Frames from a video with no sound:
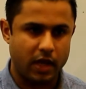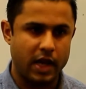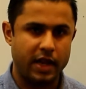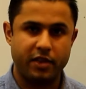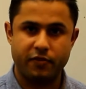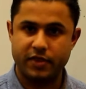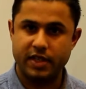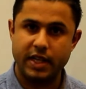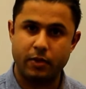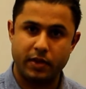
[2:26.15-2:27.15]
Uh, there's
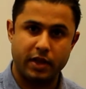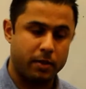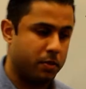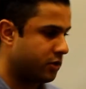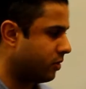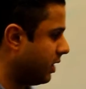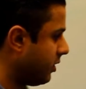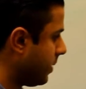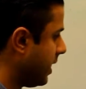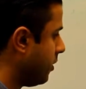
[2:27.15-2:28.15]
fatigue within the muscle
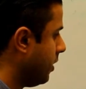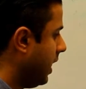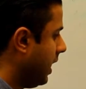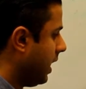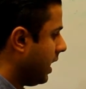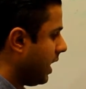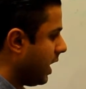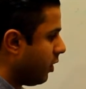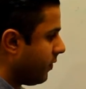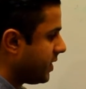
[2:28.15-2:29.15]
as well. Uh,
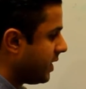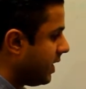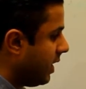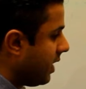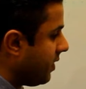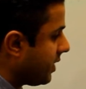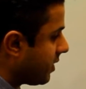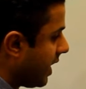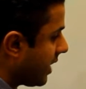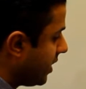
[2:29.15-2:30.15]
and obviously,
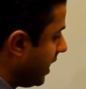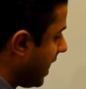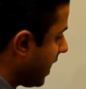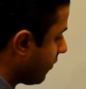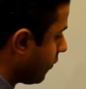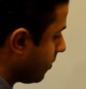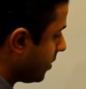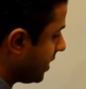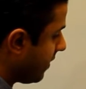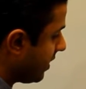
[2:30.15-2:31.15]
this can actually last for up
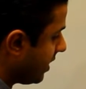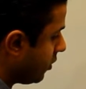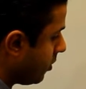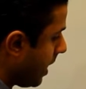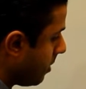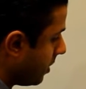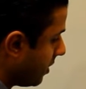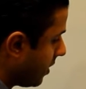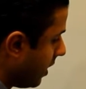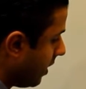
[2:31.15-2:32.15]
to seventy-two
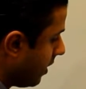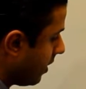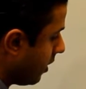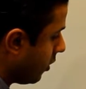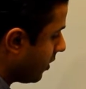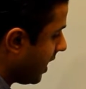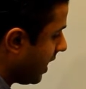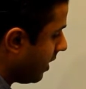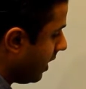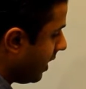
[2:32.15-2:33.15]
hours.
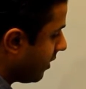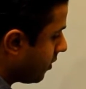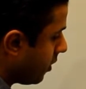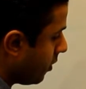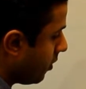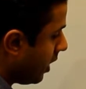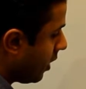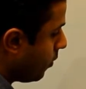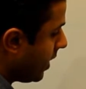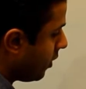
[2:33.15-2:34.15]
Okay, so
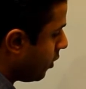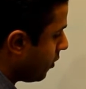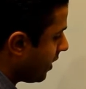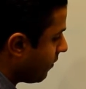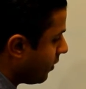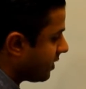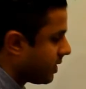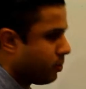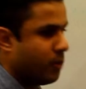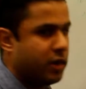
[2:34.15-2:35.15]
we know that, for
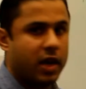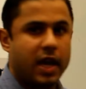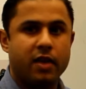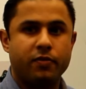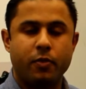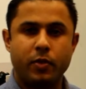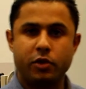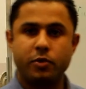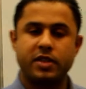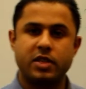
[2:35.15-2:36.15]
example, when you have
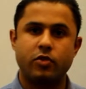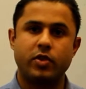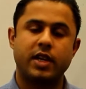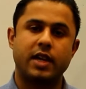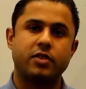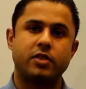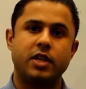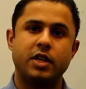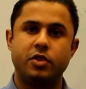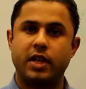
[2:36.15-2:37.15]
when you do eccentric
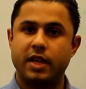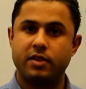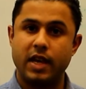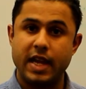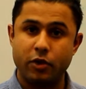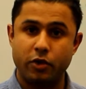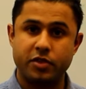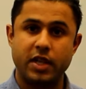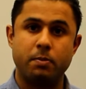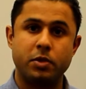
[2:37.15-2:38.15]
exercise, you get delayed
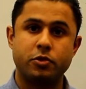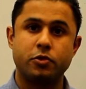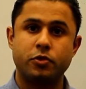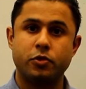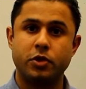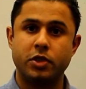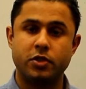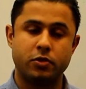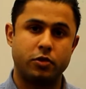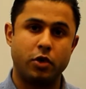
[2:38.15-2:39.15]
onset muscle
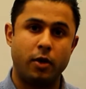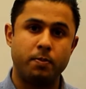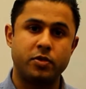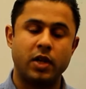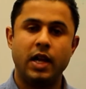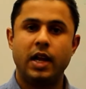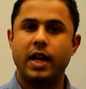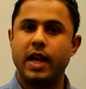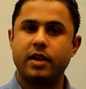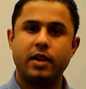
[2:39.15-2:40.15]
soreness or D O M S,
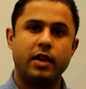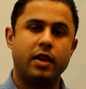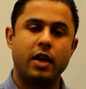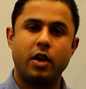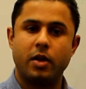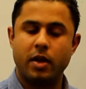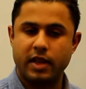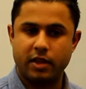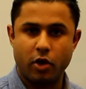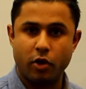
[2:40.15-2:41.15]
and that can uh, uh,
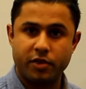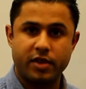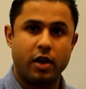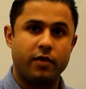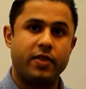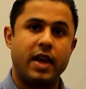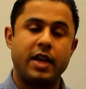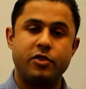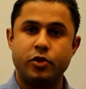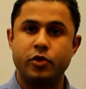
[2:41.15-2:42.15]
the onset of
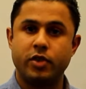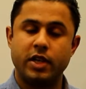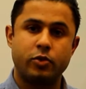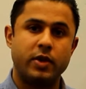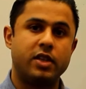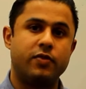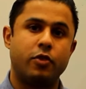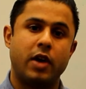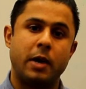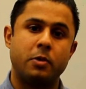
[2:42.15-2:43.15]
that is usually
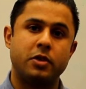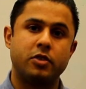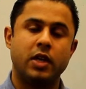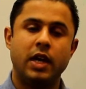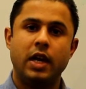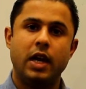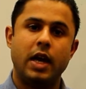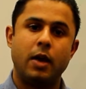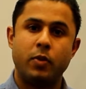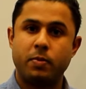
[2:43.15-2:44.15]
twenty-four hours,
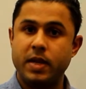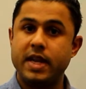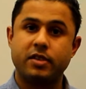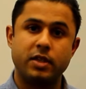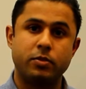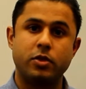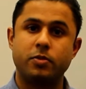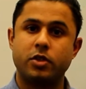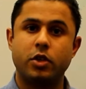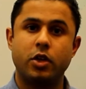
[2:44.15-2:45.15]
uh, with peak
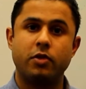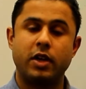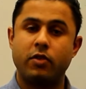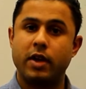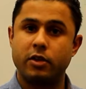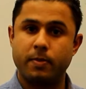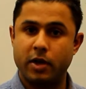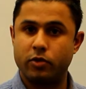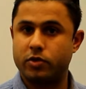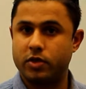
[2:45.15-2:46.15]
symptoms occurring around
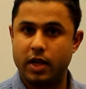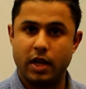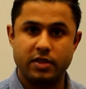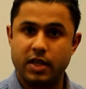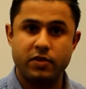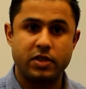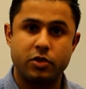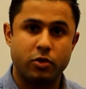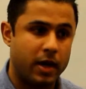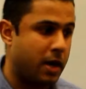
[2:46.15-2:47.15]
about uh,
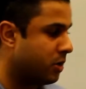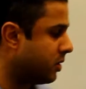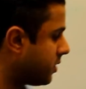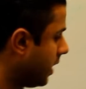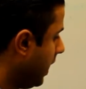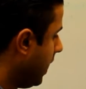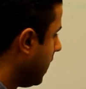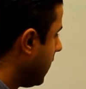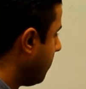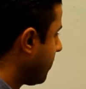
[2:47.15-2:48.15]
seventy-two hours.
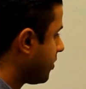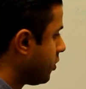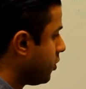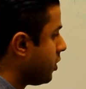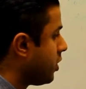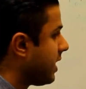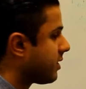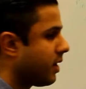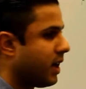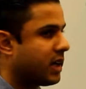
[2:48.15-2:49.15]
Um, so you, you,
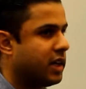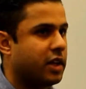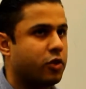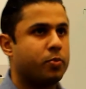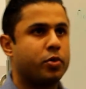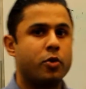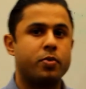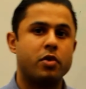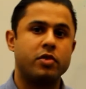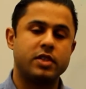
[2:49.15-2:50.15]
it's likely that your
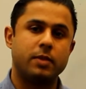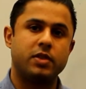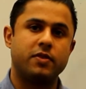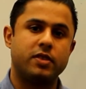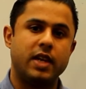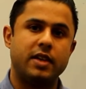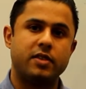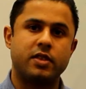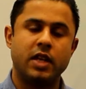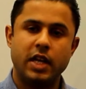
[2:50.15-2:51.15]
proprioceptive
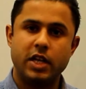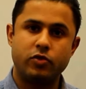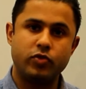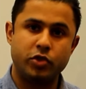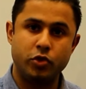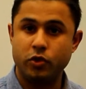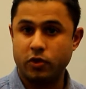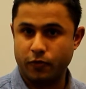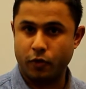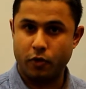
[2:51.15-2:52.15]
sense is
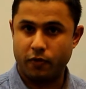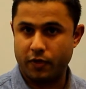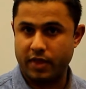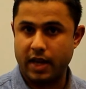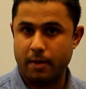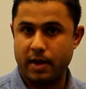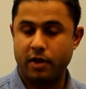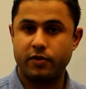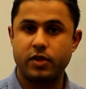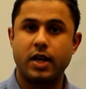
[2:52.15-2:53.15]
reduced for for that
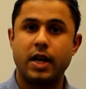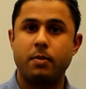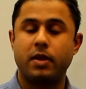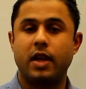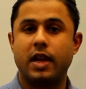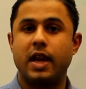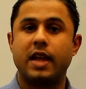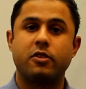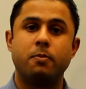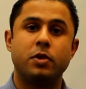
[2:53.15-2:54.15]
amount of time, and, and then
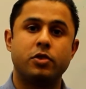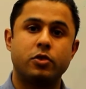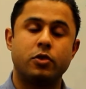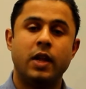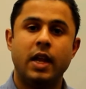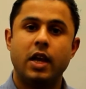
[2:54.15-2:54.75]
as the muscle